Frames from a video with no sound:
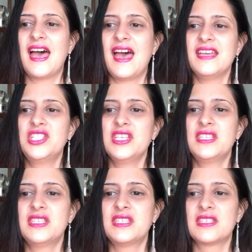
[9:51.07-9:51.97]
I
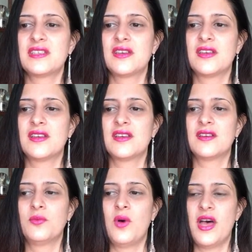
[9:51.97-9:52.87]
just
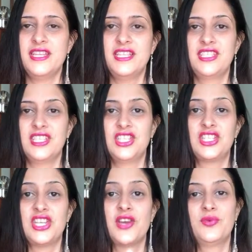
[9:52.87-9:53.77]
wanted to
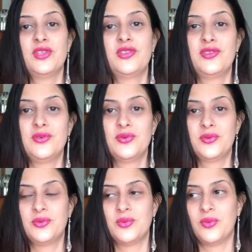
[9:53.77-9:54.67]
share with
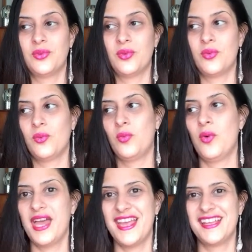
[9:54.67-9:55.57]
you
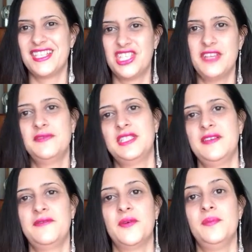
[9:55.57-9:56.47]
what
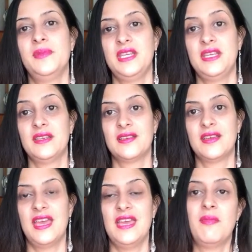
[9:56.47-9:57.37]
shifted for me
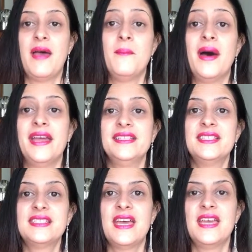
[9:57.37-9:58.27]
in my
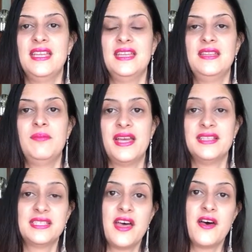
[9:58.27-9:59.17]
mindset and in
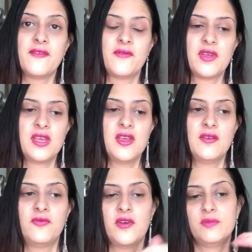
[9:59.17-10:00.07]
myself
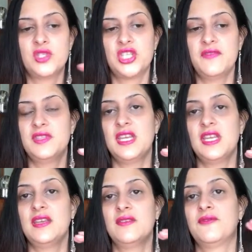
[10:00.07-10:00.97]
from
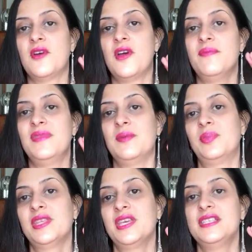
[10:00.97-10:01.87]
shifting from the
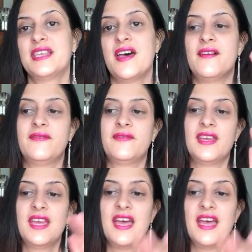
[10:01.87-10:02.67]
place of